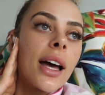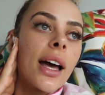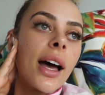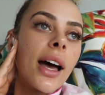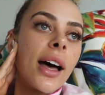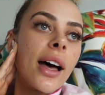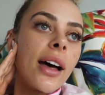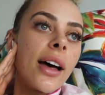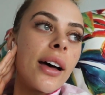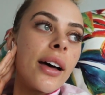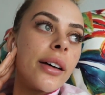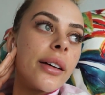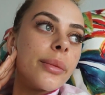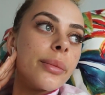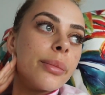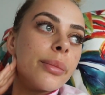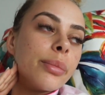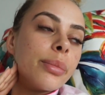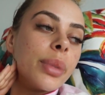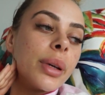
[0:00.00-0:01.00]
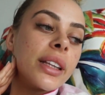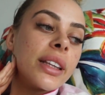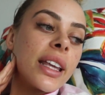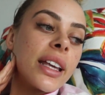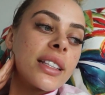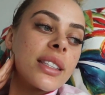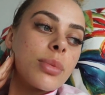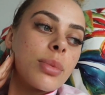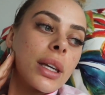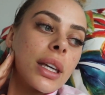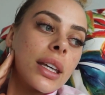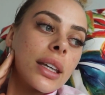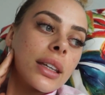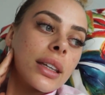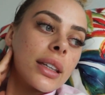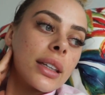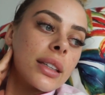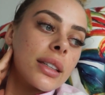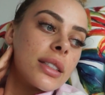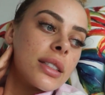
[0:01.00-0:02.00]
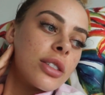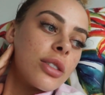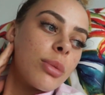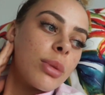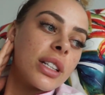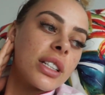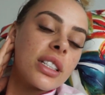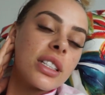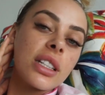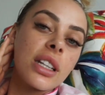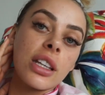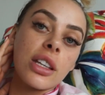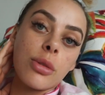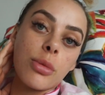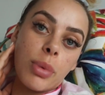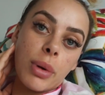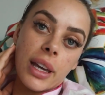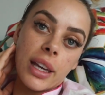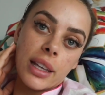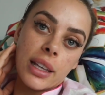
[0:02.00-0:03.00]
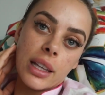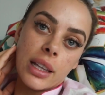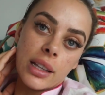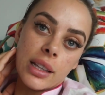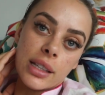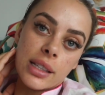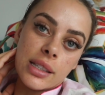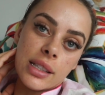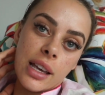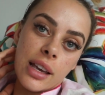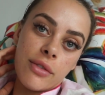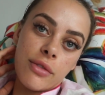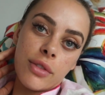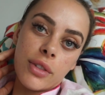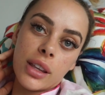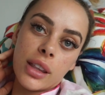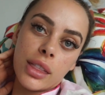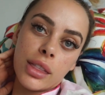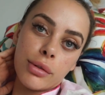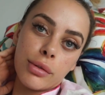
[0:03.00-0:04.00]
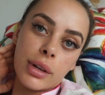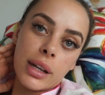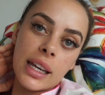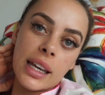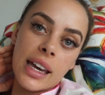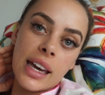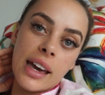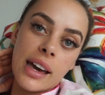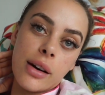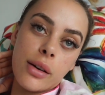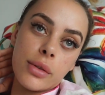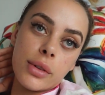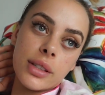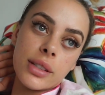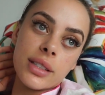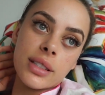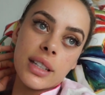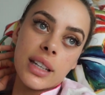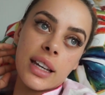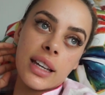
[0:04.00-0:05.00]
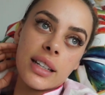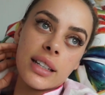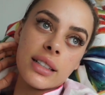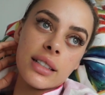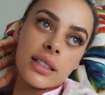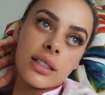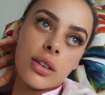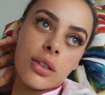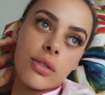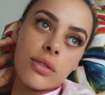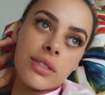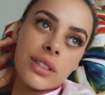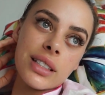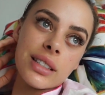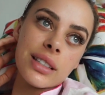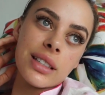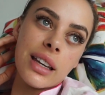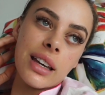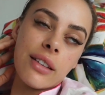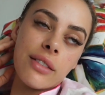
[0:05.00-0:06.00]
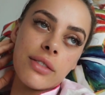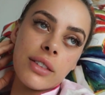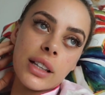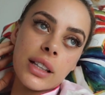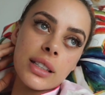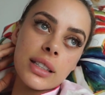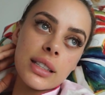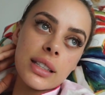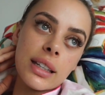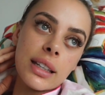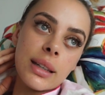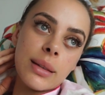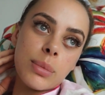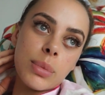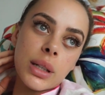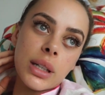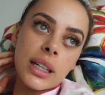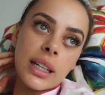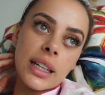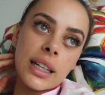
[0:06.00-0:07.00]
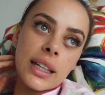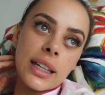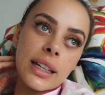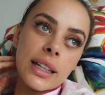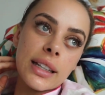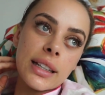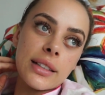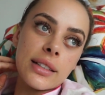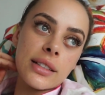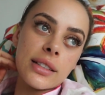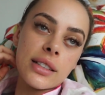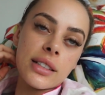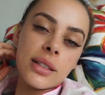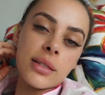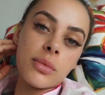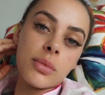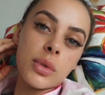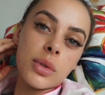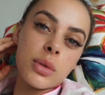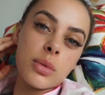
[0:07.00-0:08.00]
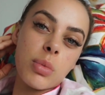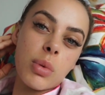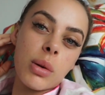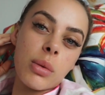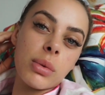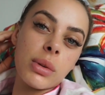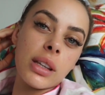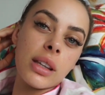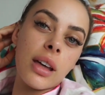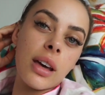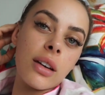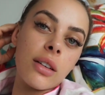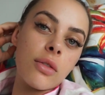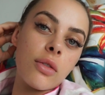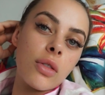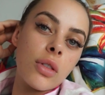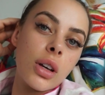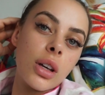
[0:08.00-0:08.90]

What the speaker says: But that's because you're meant to take your painkillers every 3 hours. And obviously I fell asleep and it was probably like